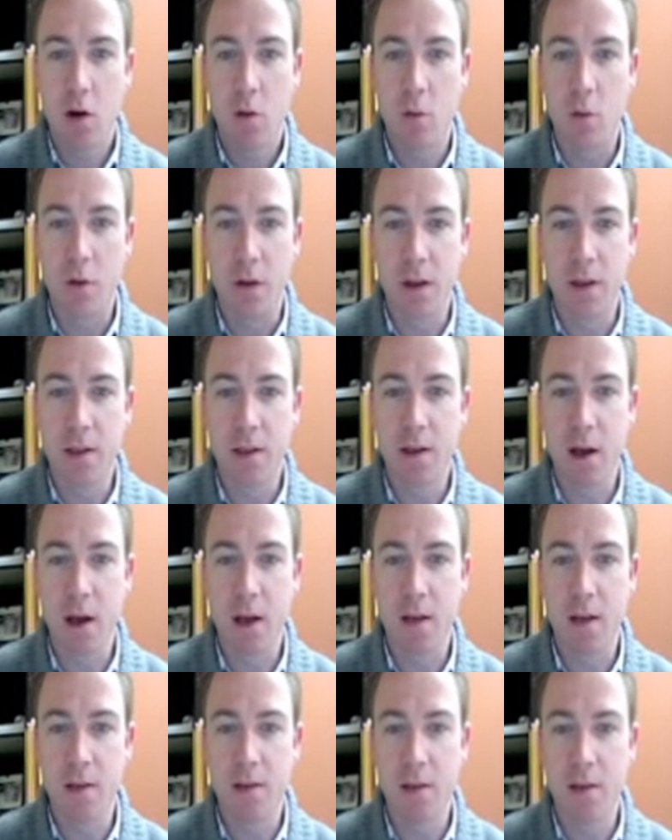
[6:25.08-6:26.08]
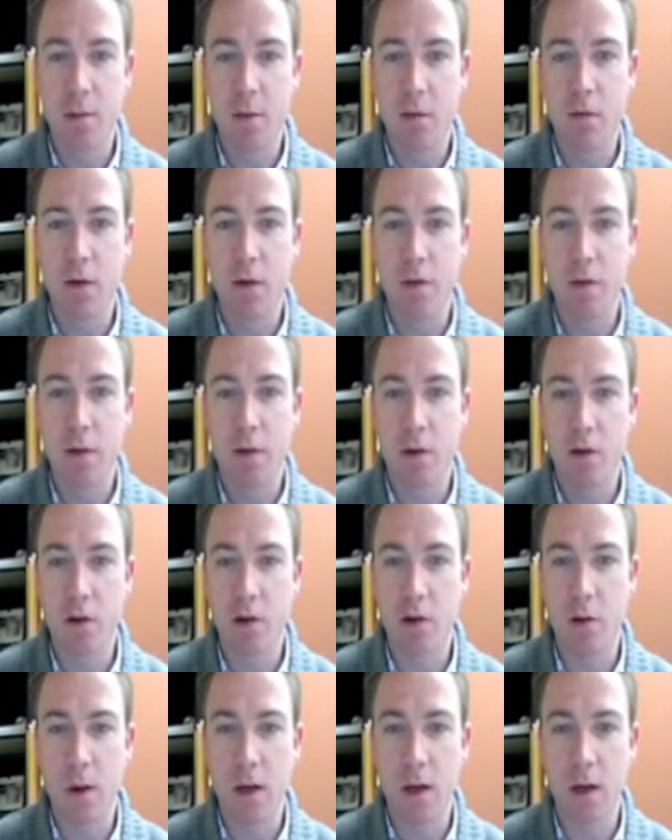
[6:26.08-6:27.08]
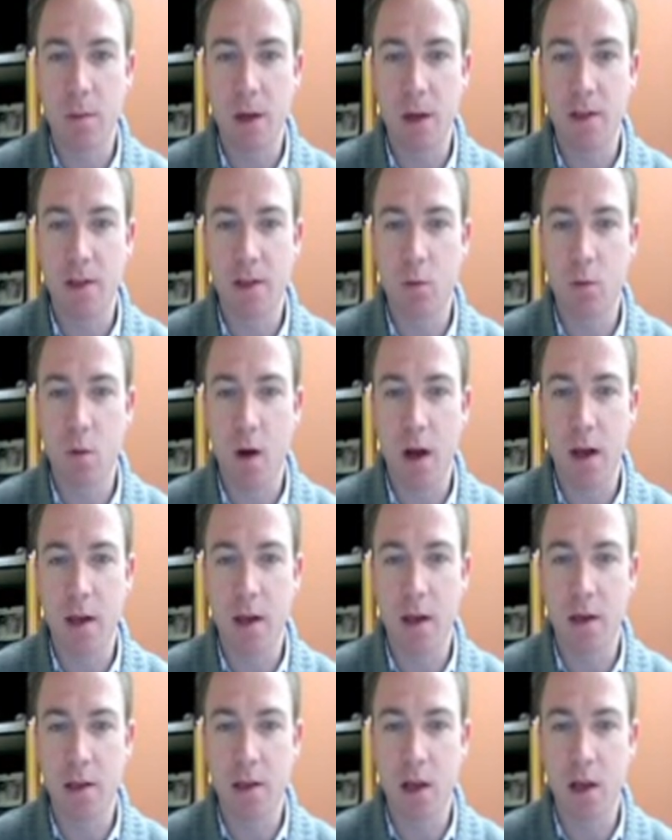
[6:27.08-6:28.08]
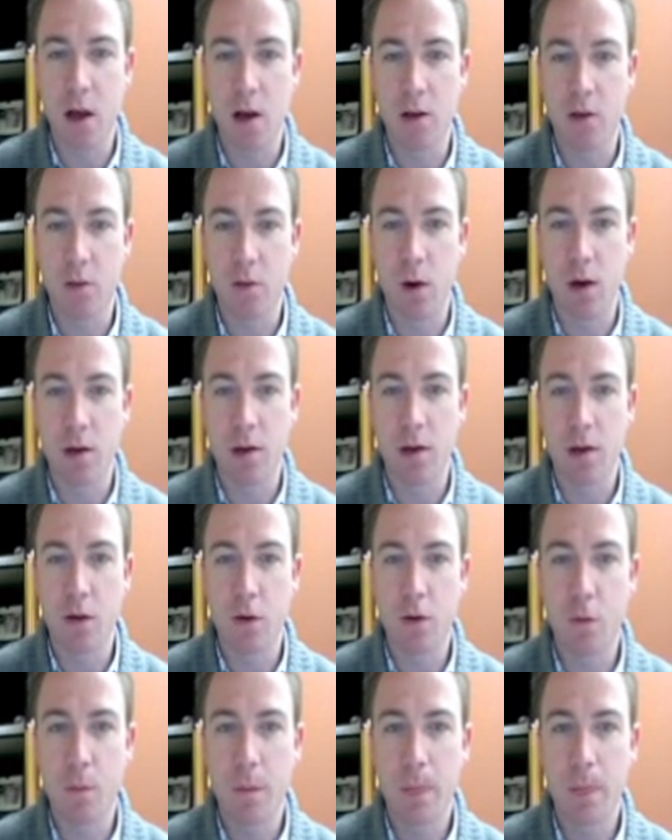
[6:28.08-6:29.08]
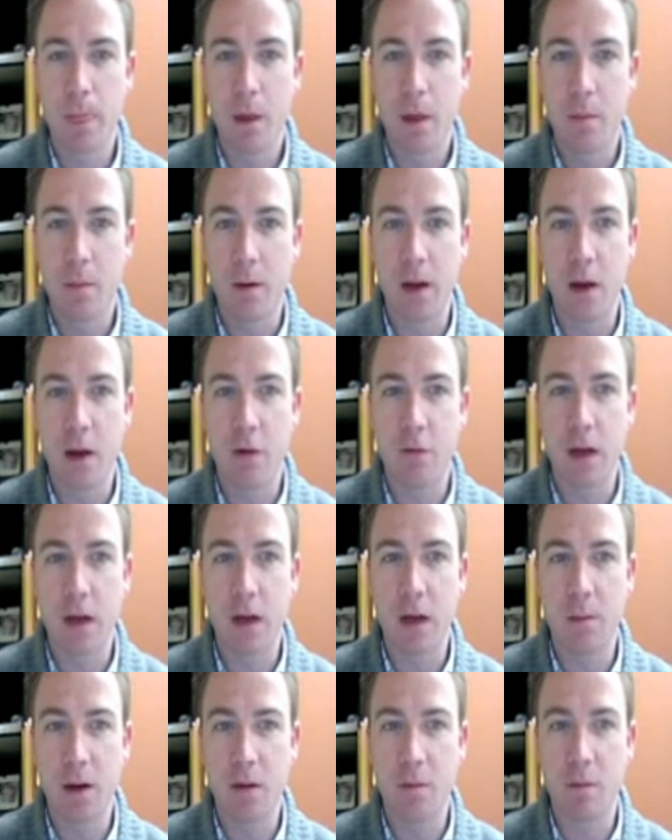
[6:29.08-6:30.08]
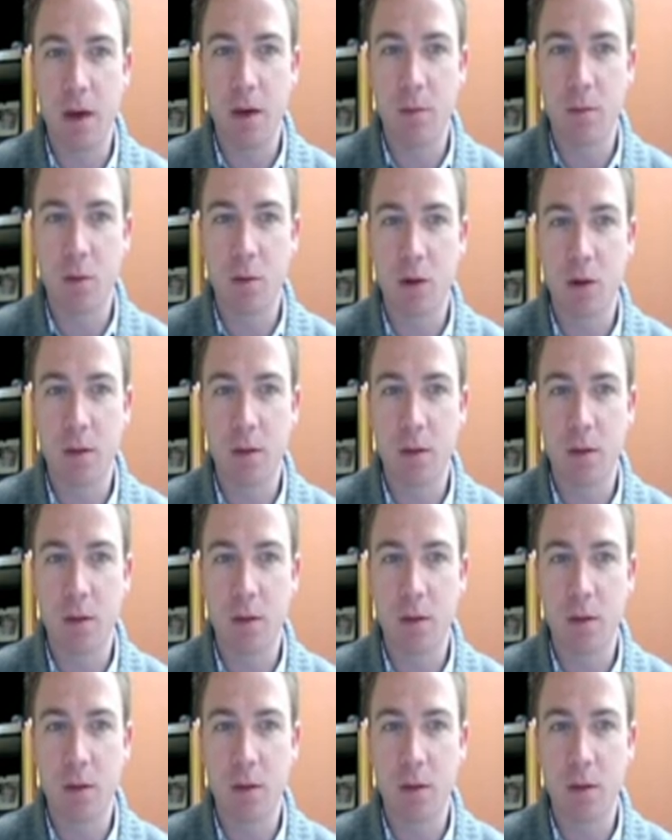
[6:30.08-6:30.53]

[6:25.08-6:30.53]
were this size, they were 520 pixels wide and as long as you wanted. But now Facebook have made more